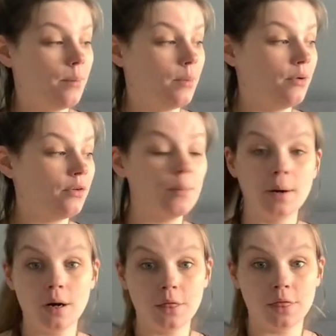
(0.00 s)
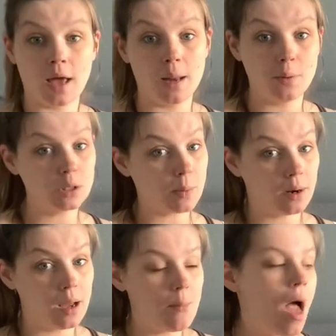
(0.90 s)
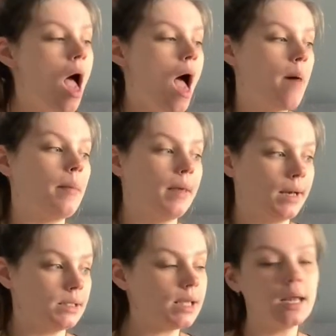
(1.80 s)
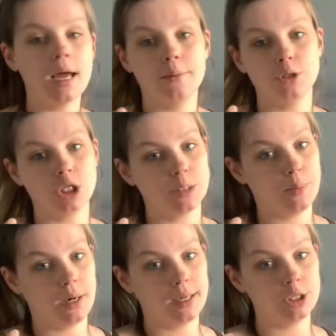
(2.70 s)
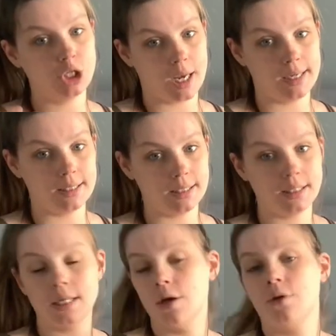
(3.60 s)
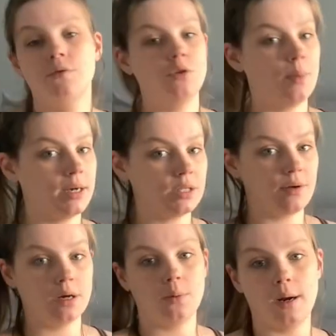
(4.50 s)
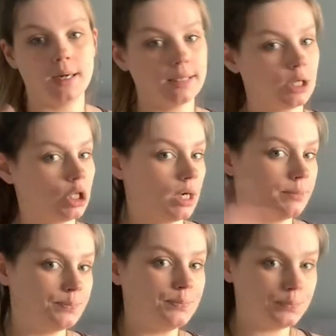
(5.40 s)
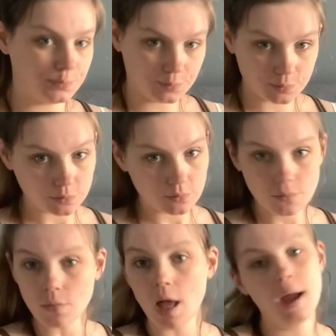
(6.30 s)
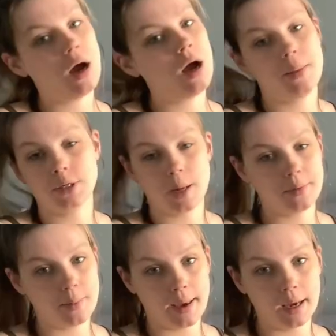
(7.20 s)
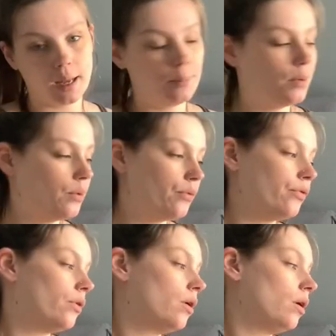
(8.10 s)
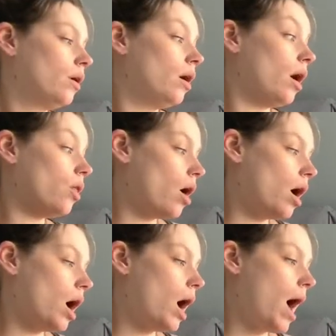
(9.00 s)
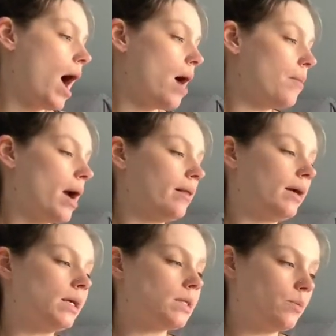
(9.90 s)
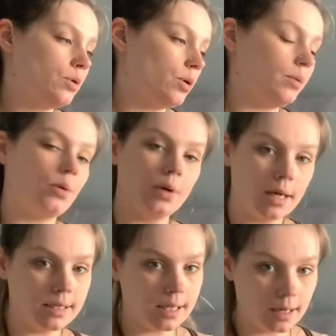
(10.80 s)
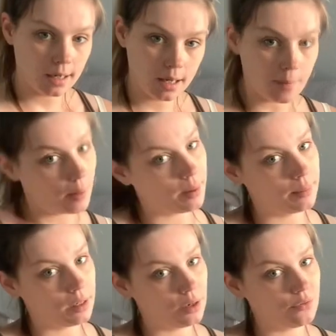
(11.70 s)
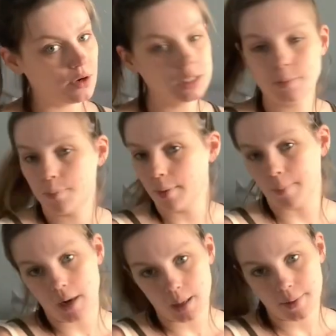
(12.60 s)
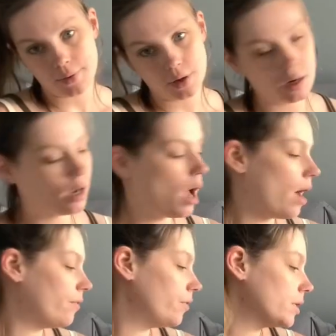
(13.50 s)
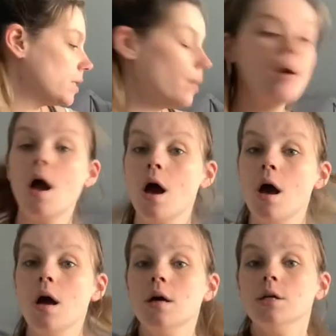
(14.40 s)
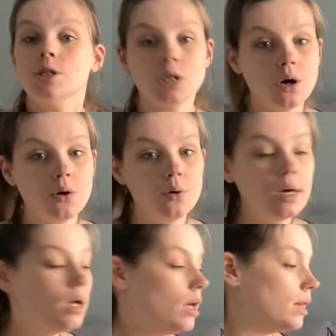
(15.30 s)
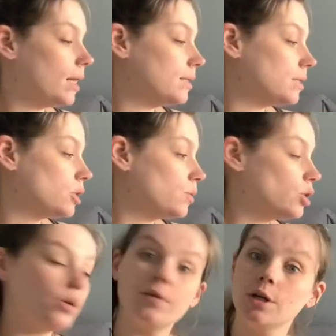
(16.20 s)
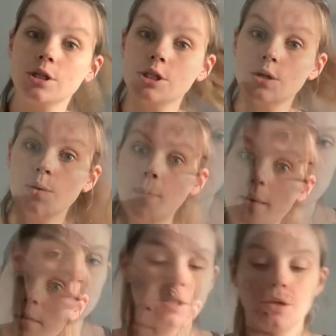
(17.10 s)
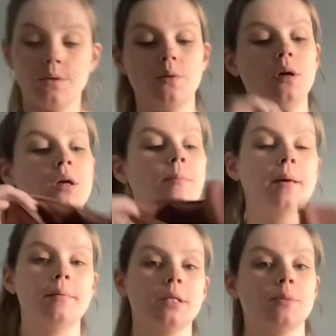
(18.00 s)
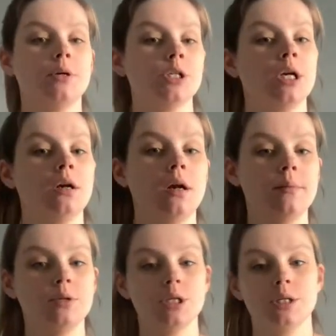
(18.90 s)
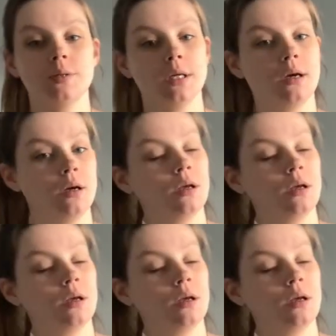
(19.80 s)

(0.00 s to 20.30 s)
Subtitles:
for birth and postpartum. And like I said, I would just put Jay's, a few pairs of underwear, etc. on the top of the bag and move along. Like I said, would normally organize it by what I'm going to need first, but I'm not going to bother for this time. So let's switch over to onto baby's portion. I'm just using